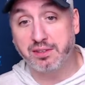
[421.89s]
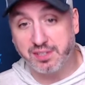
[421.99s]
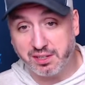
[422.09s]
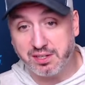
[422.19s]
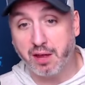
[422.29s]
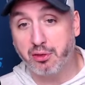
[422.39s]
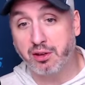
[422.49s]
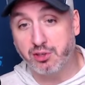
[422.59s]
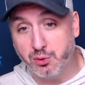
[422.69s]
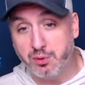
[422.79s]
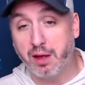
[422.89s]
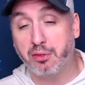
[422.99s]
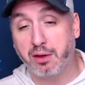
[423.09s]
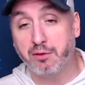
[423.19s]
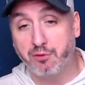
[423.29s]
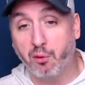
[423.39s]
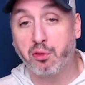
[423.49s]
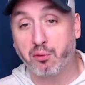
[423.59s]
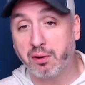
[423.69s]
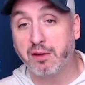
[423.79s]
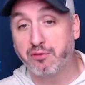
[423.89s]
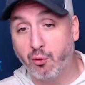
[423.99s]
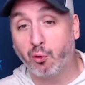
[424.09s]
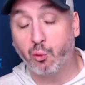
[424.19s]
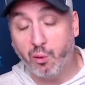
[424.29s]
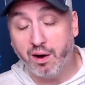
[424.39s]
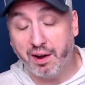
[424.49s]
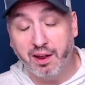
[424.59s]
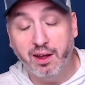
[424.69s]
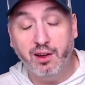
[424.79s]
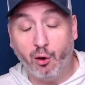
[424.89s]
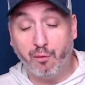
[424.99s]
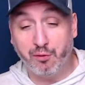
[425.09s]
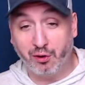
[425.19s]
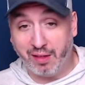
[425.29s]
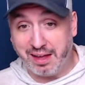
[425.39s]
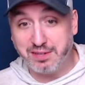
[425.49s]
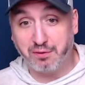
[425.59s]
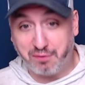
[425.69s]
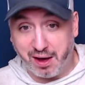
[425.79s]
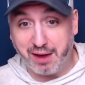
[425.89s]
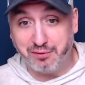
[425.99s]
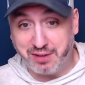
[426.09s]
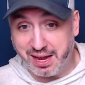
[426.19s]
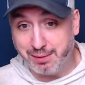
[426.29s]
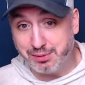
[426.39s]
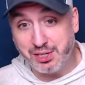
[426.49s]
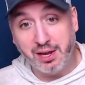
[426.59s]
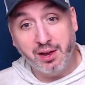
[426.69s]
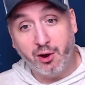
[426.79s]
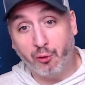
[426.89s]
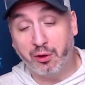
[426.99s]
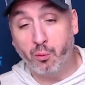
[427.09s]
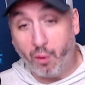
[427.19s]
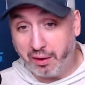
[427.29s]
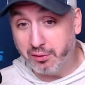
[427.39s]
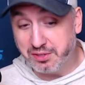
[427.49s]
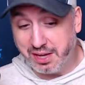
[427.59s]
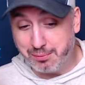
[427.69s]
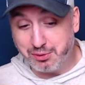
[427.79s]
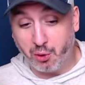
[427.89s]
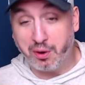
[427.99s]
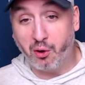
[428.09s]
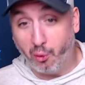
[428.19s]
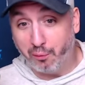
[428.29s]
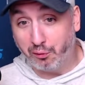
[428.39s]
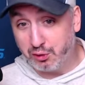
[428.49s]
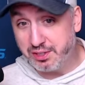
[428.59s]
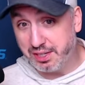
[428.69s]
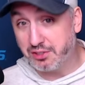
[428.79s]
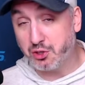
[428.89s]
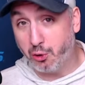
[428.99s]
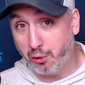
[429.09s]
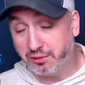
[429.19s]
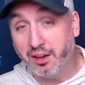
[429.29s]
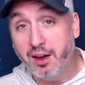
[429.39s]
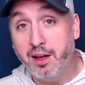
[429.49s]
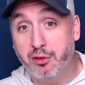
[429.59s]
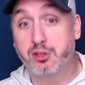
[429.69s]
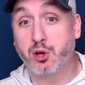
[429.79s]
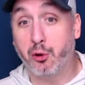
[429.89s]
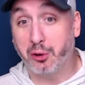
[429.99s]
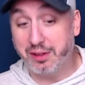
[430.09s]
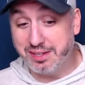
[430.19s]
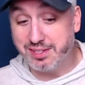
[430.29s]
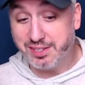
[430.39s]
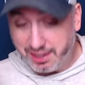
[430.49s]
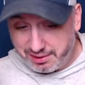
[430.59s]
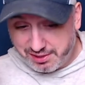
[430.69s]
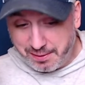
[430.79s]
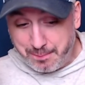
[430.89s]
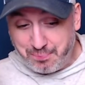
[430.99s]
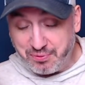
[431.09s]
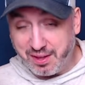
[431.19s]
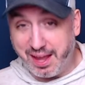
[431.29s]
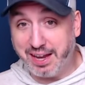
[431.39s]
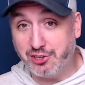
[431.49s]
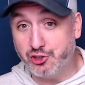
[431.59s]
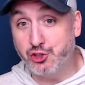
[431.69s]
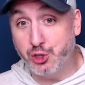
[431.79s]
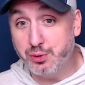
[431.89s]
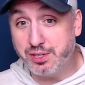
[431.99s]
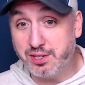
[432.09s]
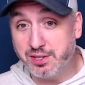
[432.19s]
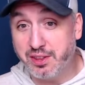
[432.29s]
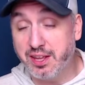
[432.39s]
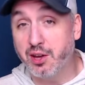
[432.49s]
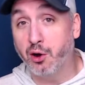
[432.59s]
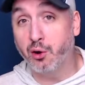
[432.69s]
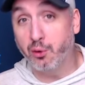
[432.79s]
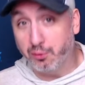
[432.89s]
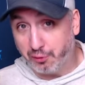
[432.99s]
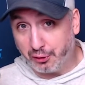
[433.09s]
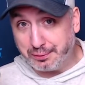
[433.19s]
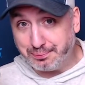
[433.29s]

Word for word: 6 0, 2 0, 4 3, 4 1 over your last five games. Only one of those games going over six goals. The total is six, and it's juiced to the over